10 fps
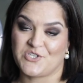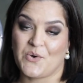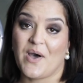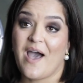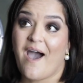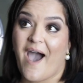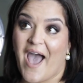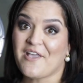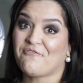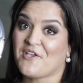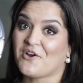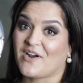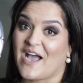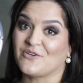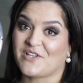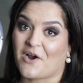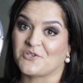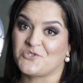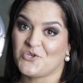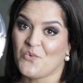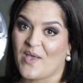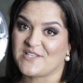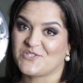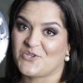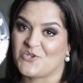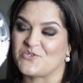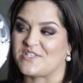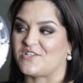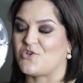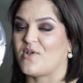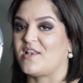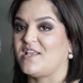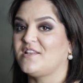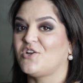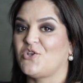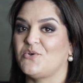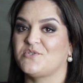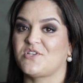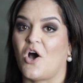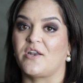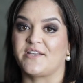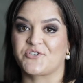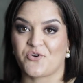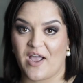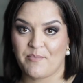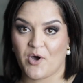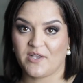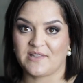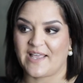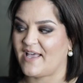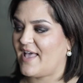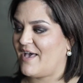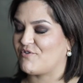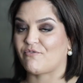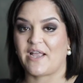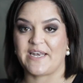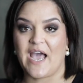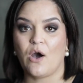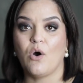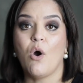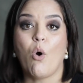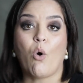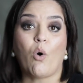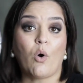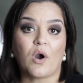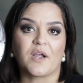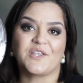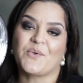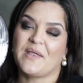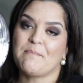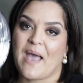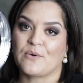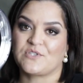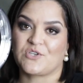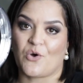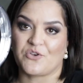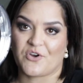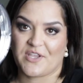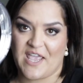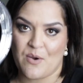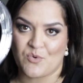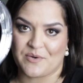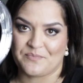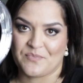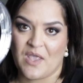So I figured out there are two ways to use it. You can either use on a tripod like I have it right now, or you can mount it on your camera.